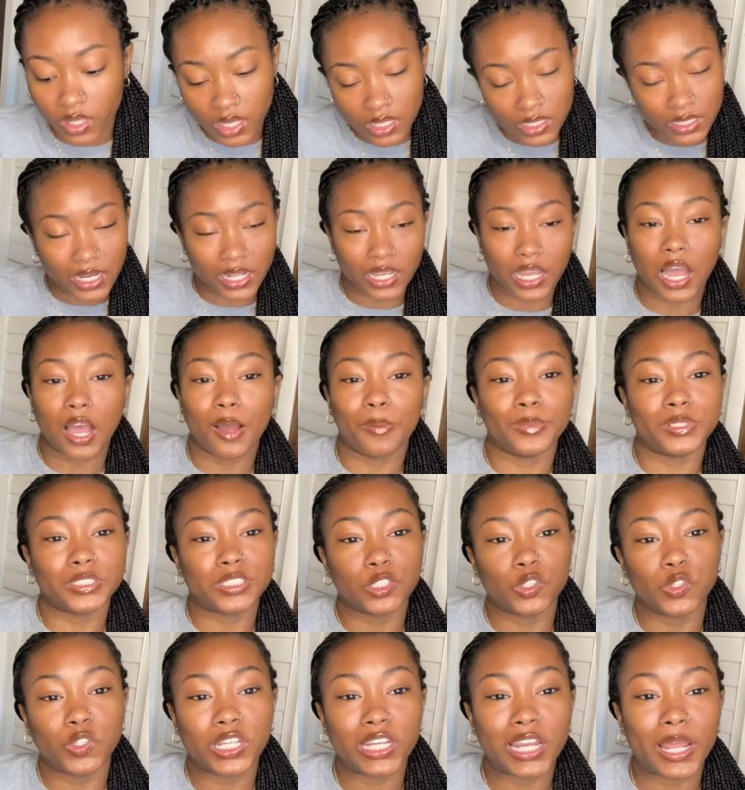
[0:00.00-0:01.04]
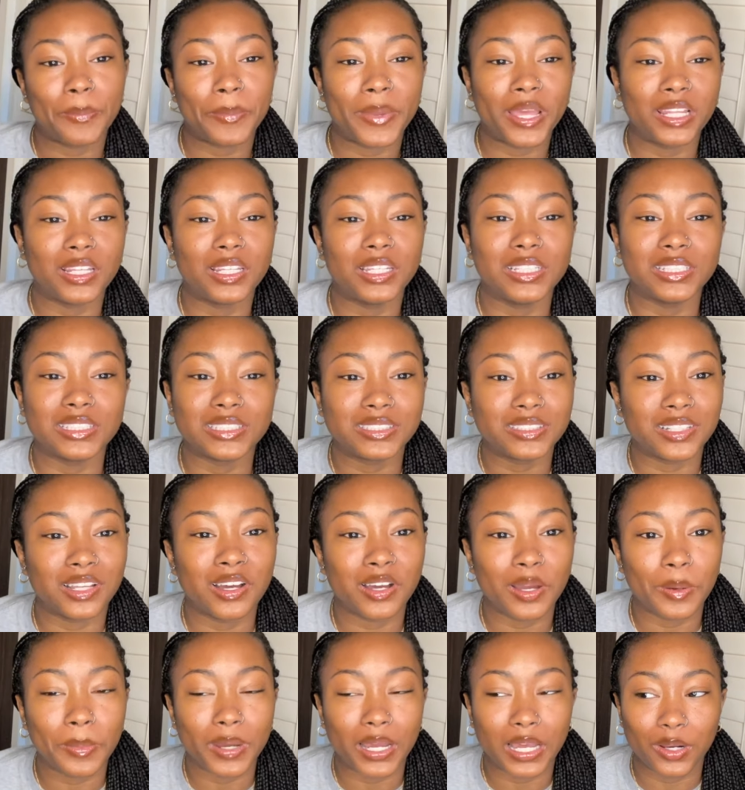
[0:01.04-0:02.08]
They called me Tookie. They made a little
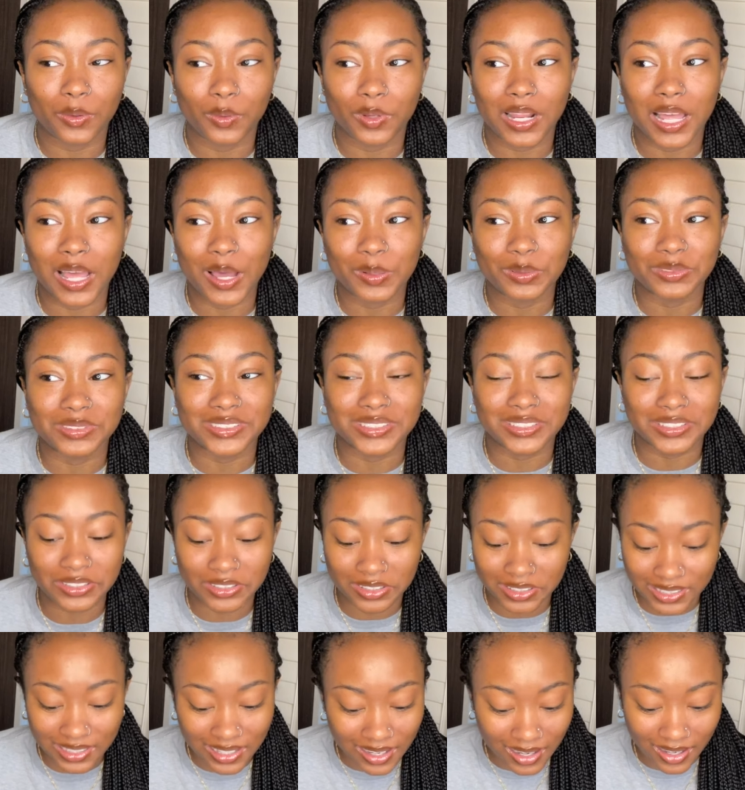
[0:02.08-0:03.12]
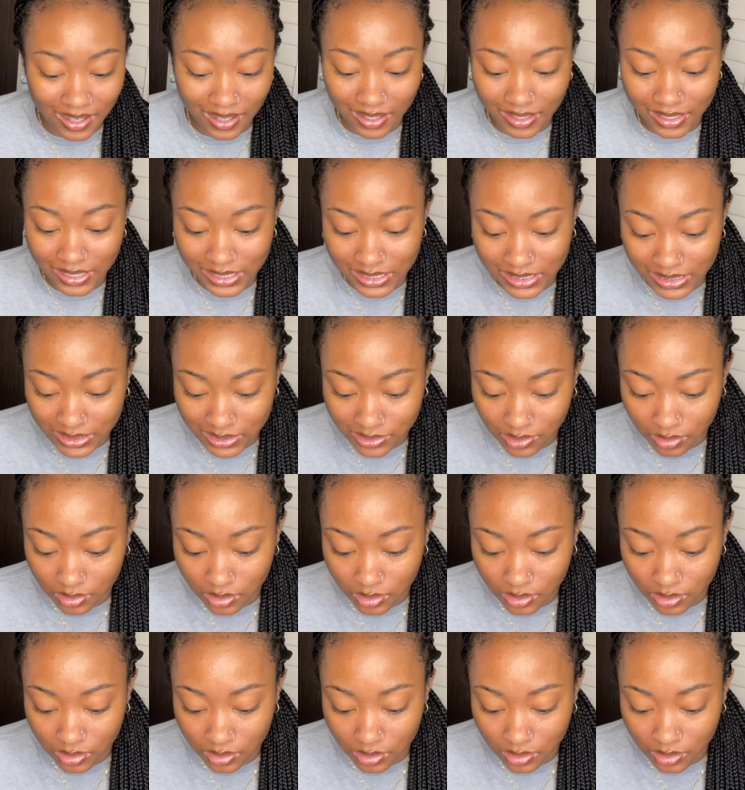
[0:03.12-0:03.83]
song about it when I was little, y'all. It is so